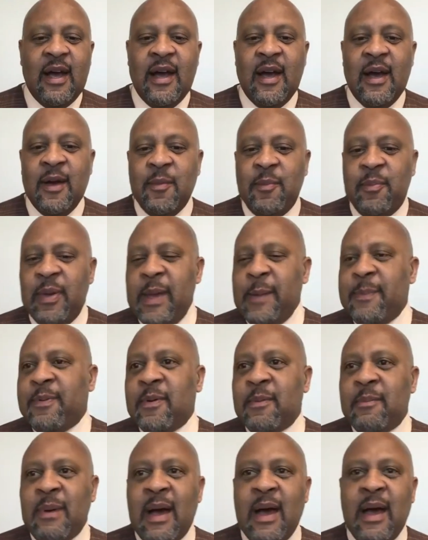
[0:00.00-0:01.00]
Uh,
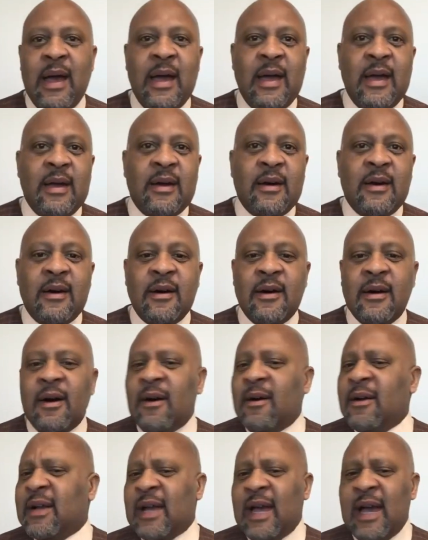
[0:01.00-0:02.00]
people buy uh,
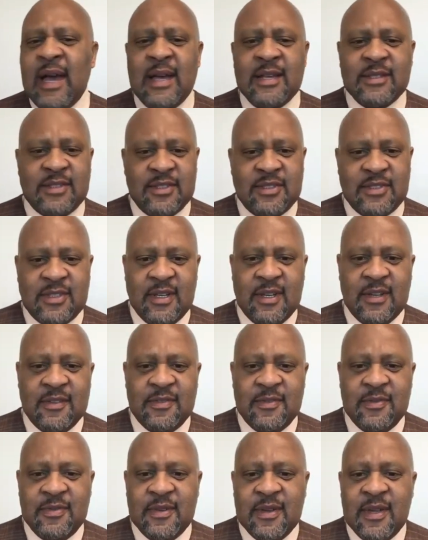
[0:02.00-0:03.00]
all kinds of
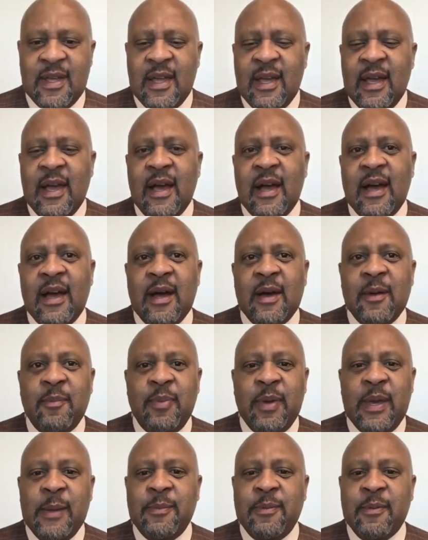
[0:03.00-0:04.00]
stuff.
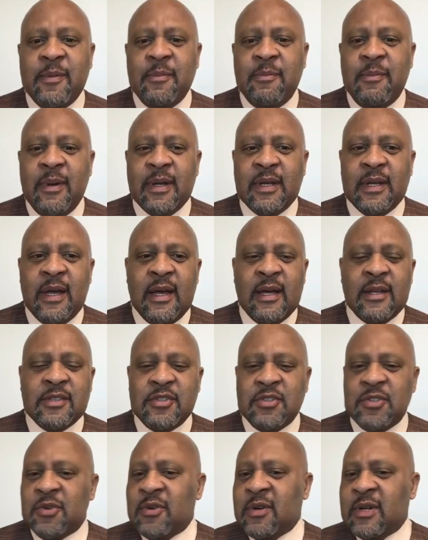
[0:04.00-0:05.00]
Uh, people
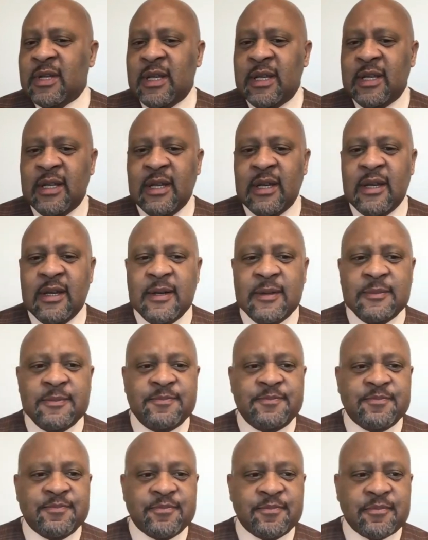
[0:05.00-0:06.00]
uh, joining
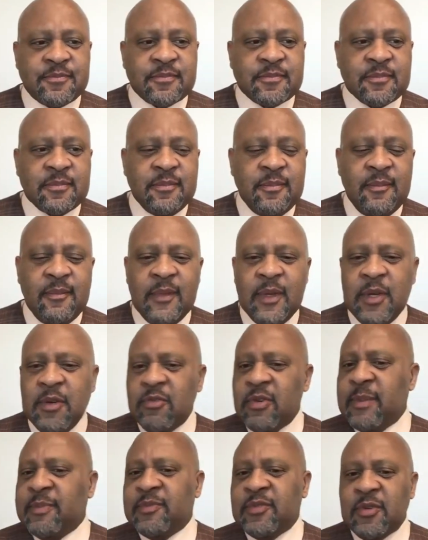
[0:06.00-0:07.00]
um,
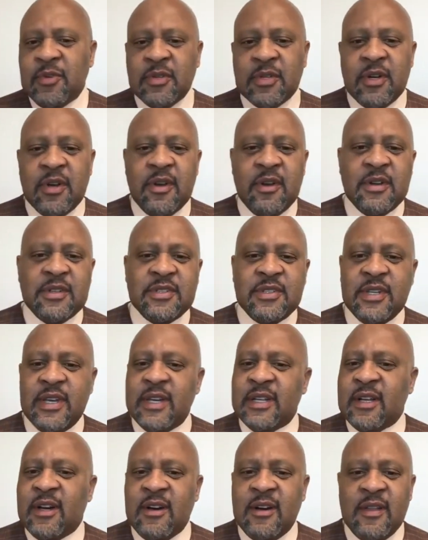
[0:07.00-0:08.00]

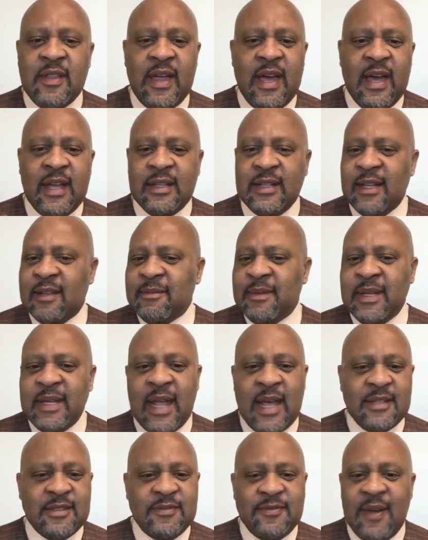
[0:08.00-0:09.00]
cryptocurrency and all that. I
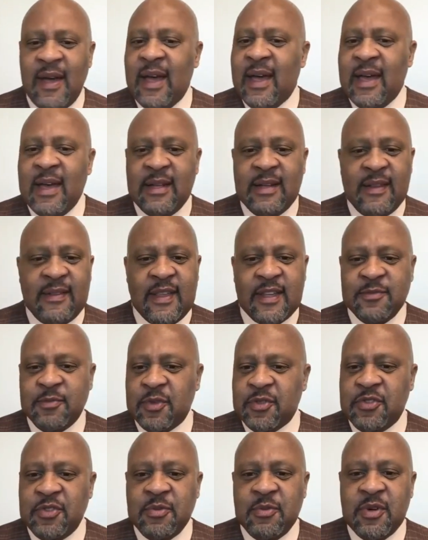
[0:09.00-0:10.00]
mean, that's fine if
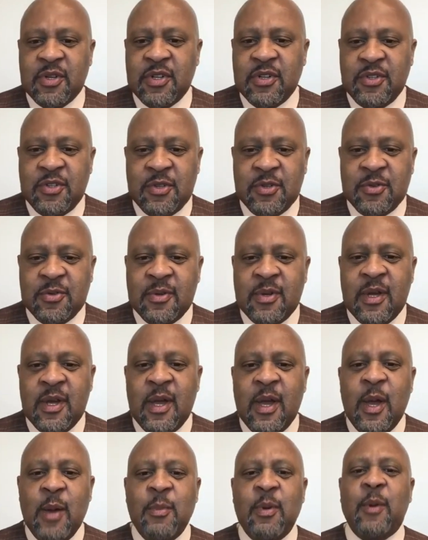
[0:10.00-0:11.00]
that's what you want to do.
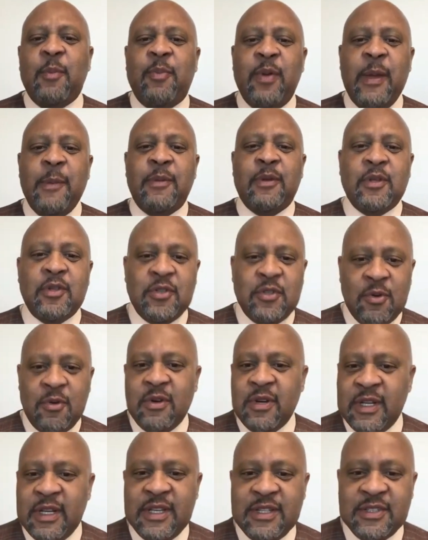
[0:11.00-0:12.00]
But people are
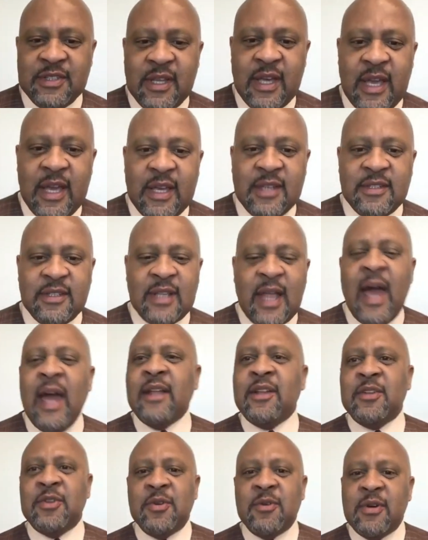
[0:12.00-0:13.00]
doing these things
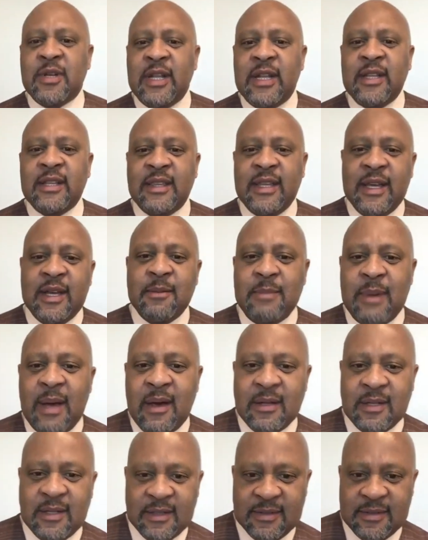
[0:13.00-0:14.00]
not knowing anything
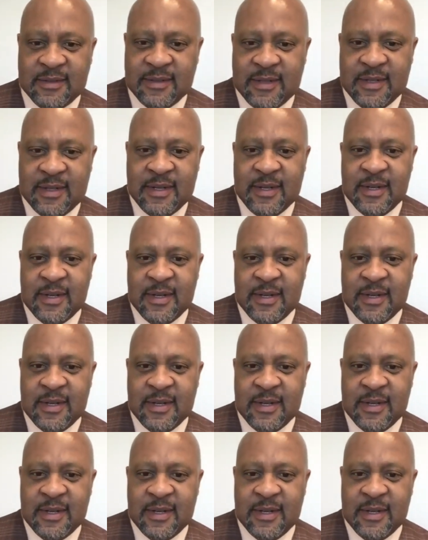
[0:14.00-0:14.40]
about it,